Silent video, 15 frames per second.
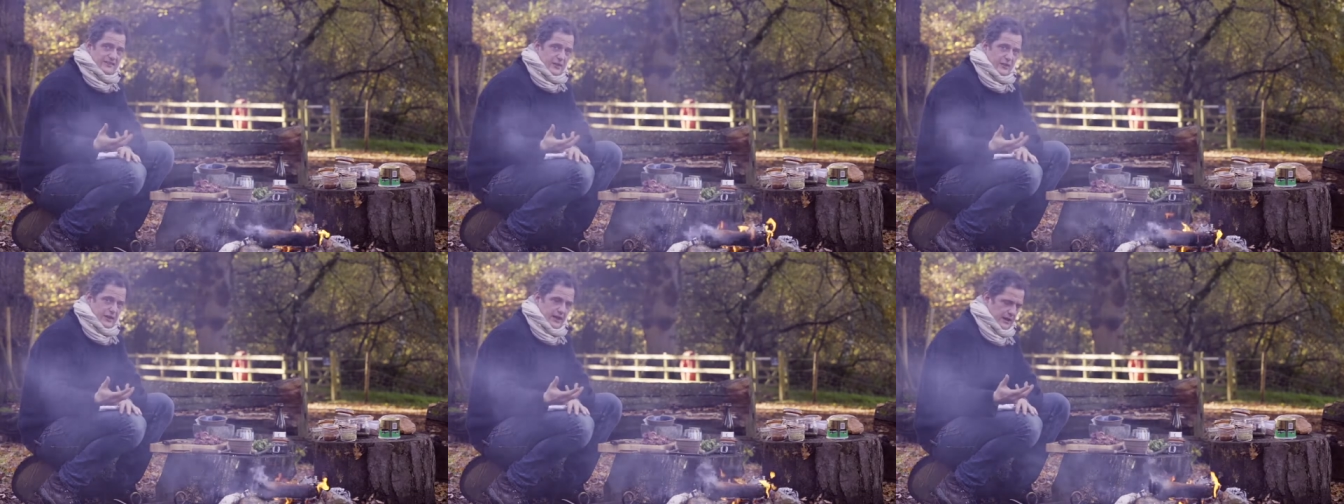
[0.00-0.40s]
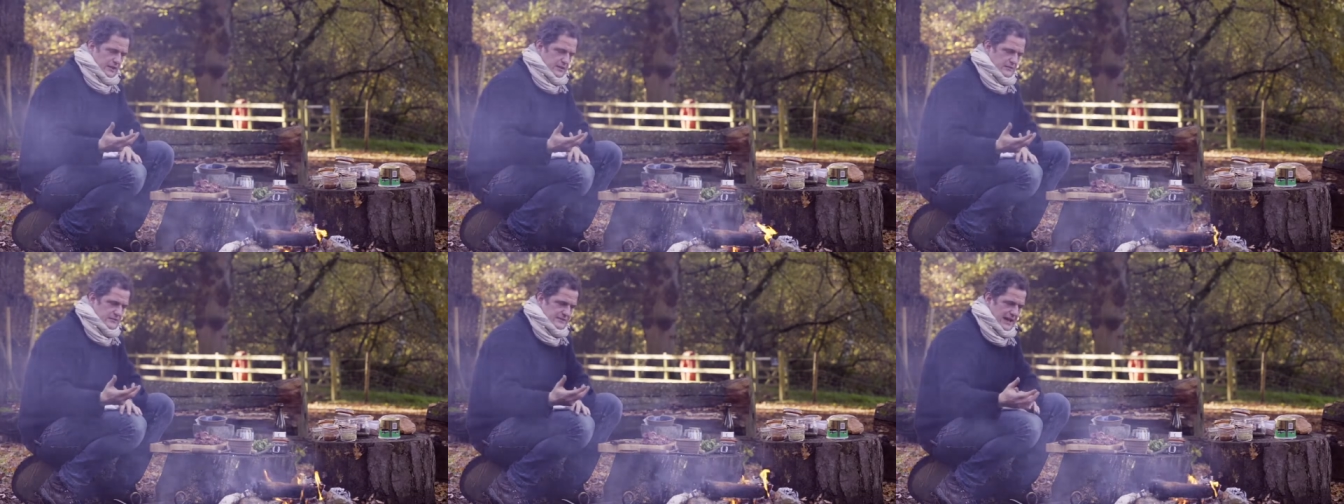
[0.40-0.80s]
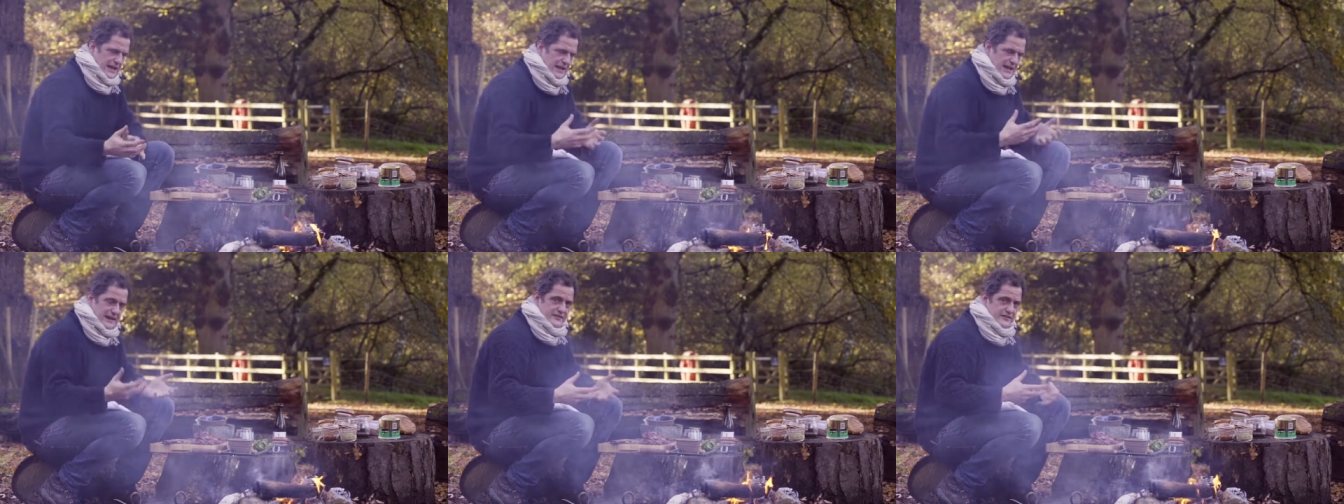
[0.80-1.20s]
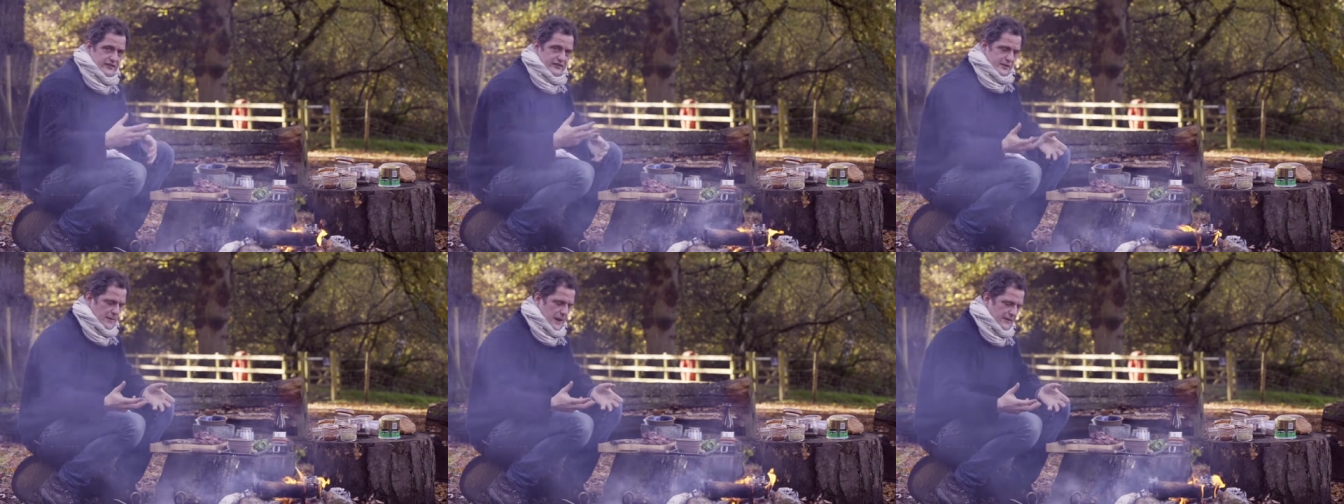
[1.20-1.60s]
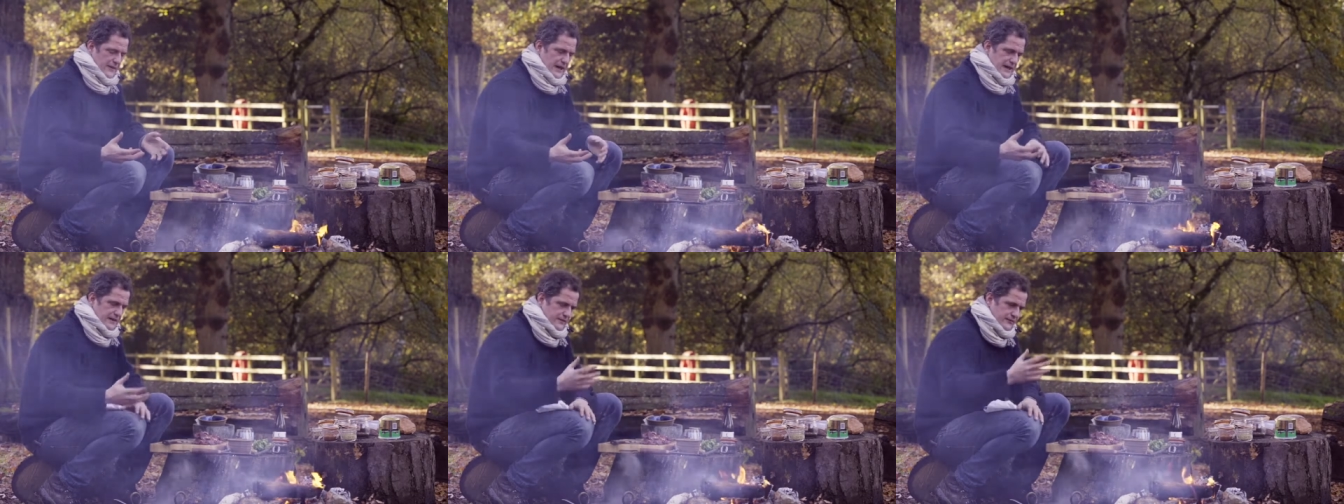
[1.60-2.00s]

cooker, then it's just about the heat.